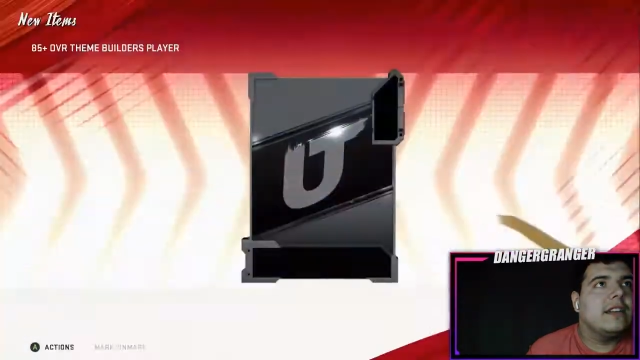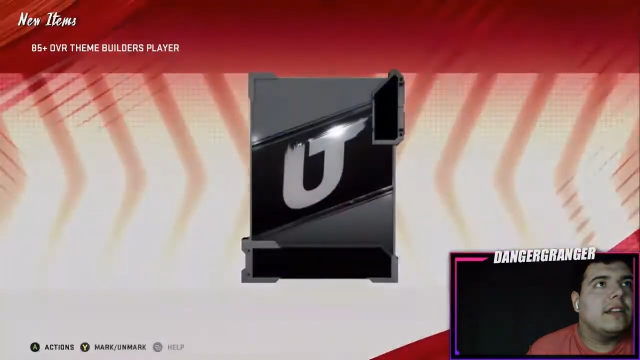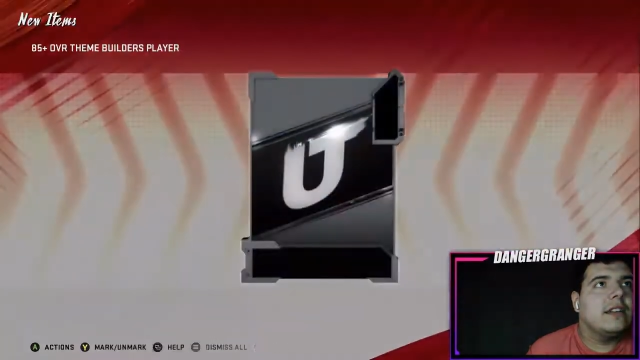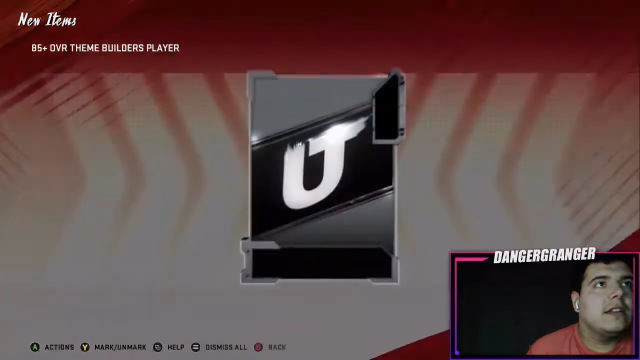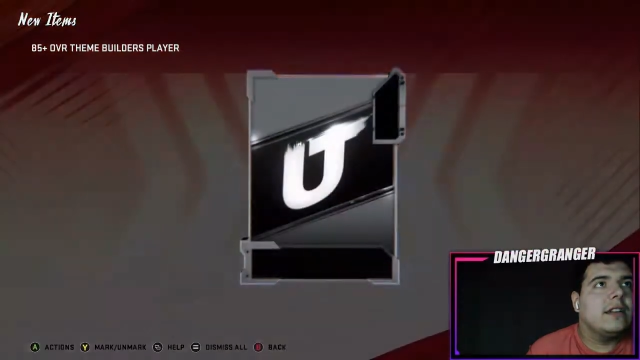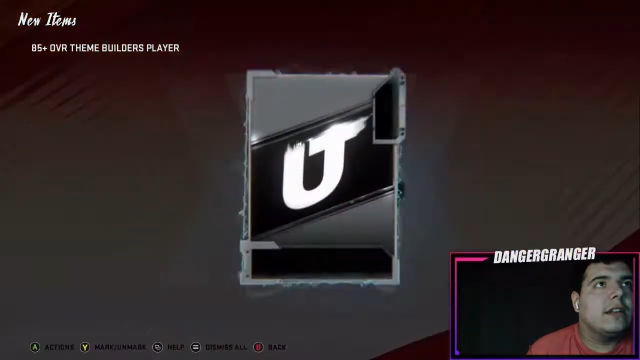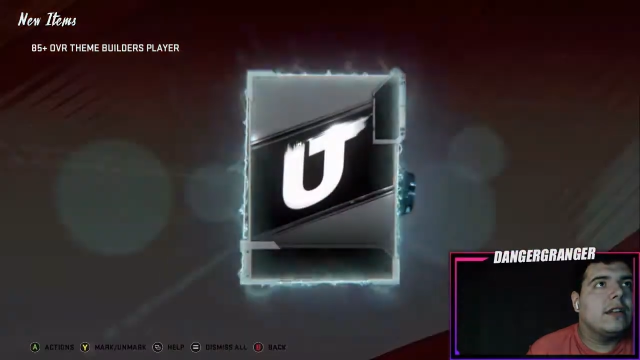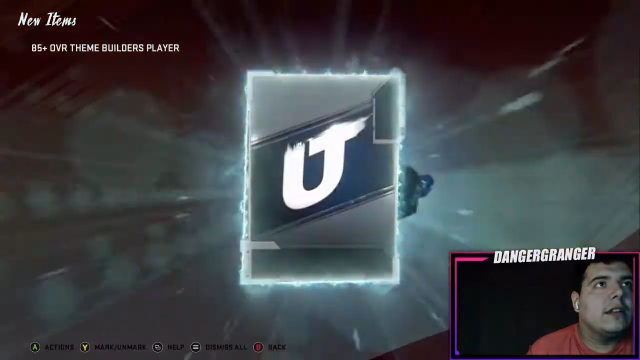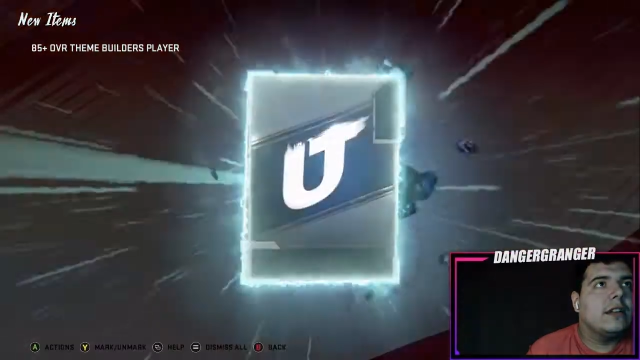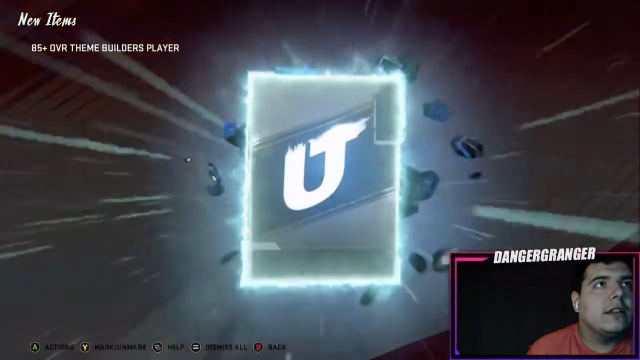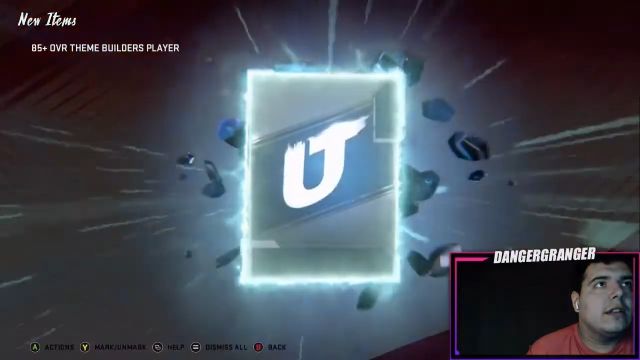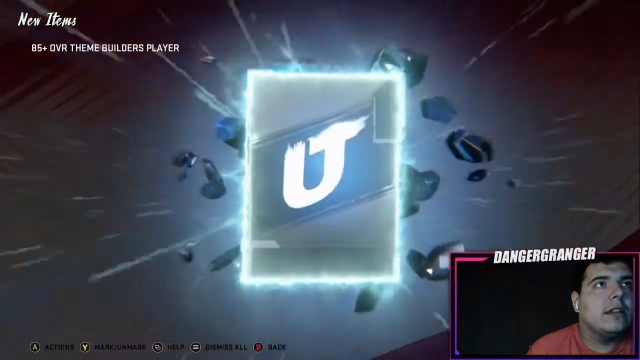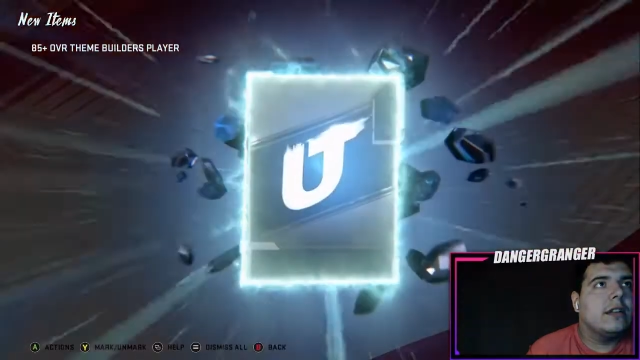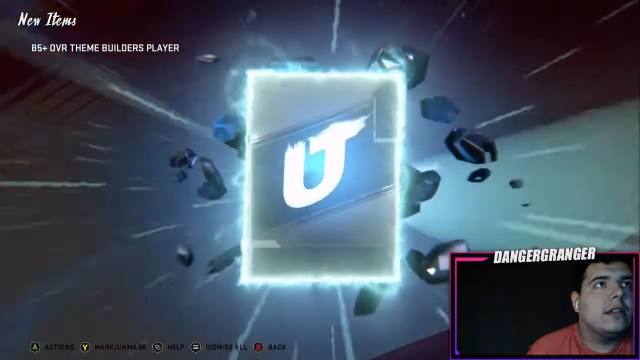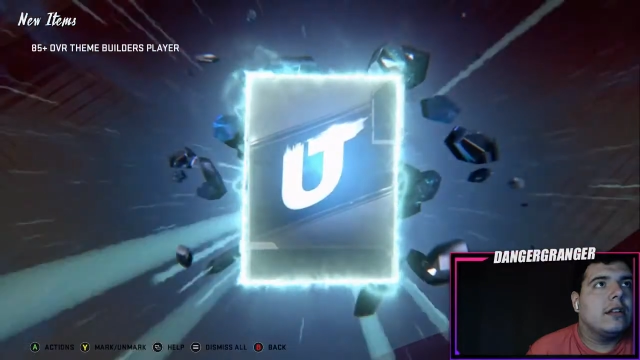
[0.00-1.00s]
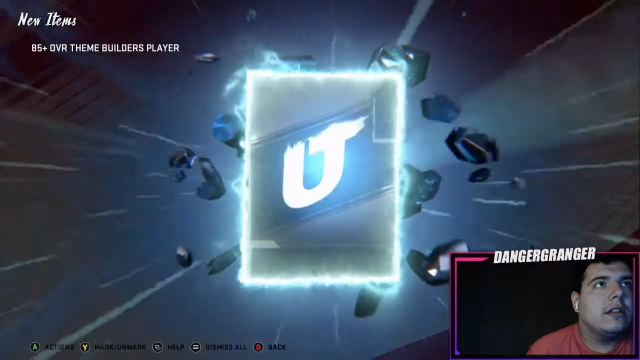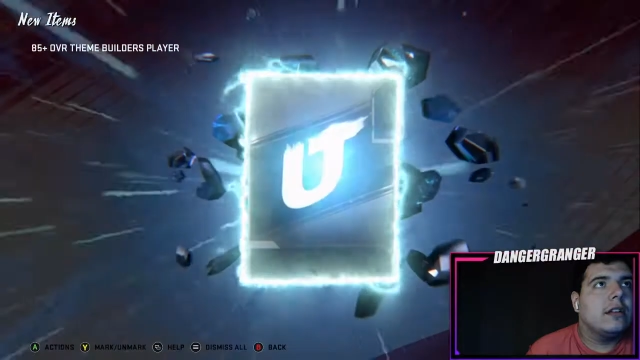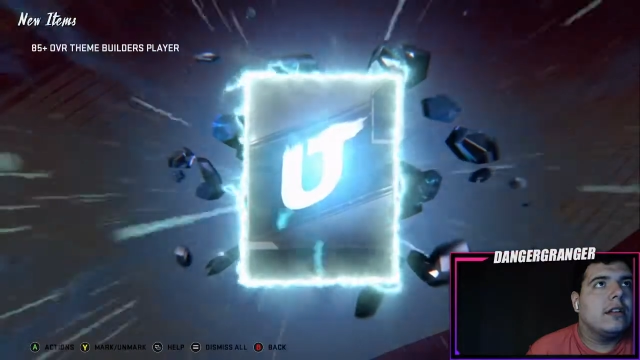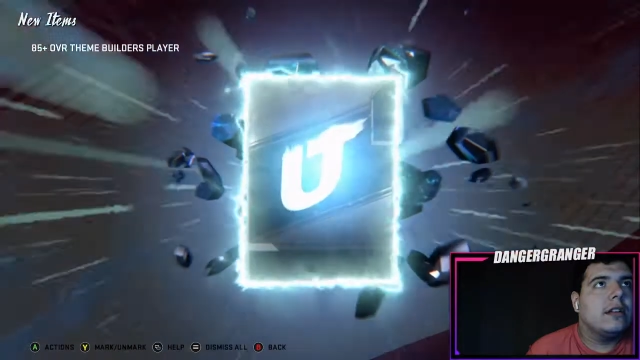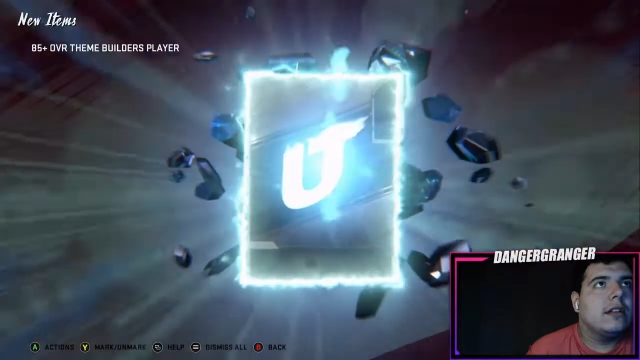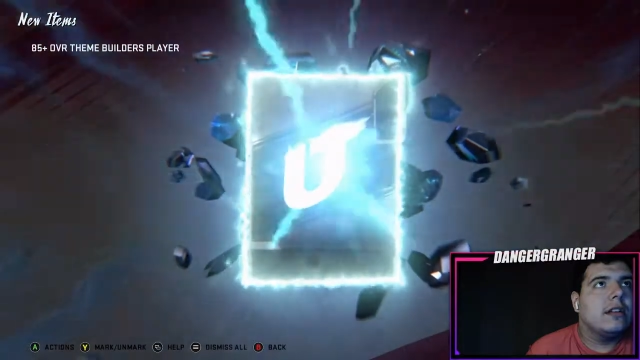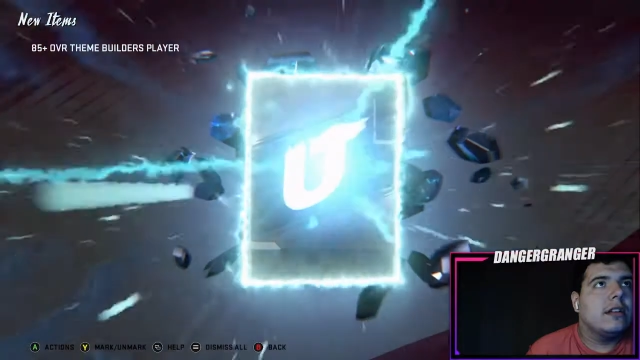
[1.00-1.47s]

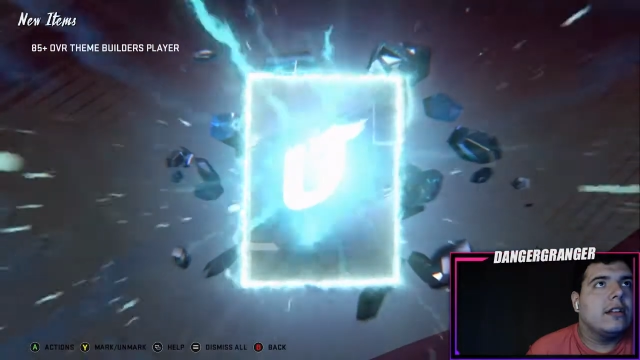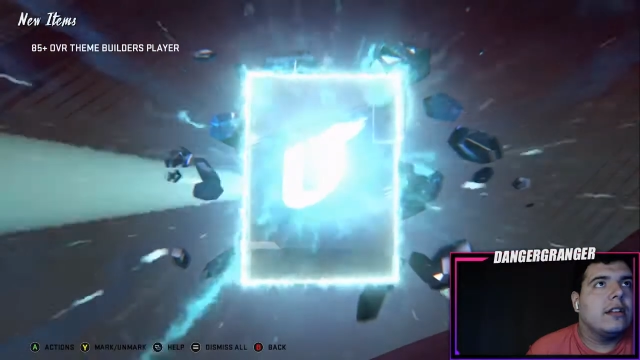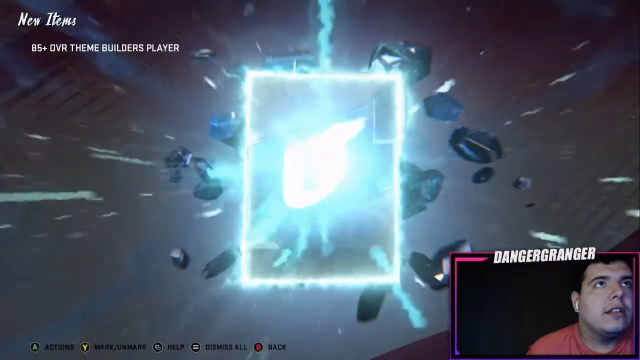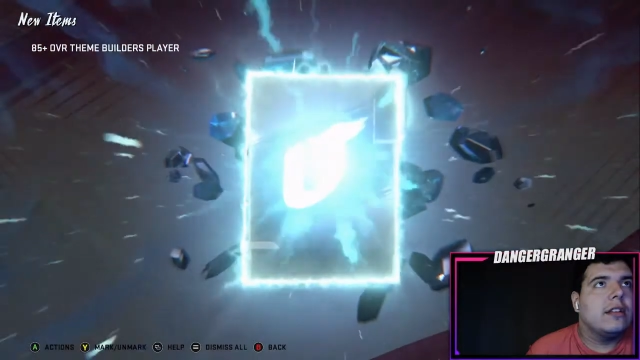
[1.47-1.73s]
[no speech]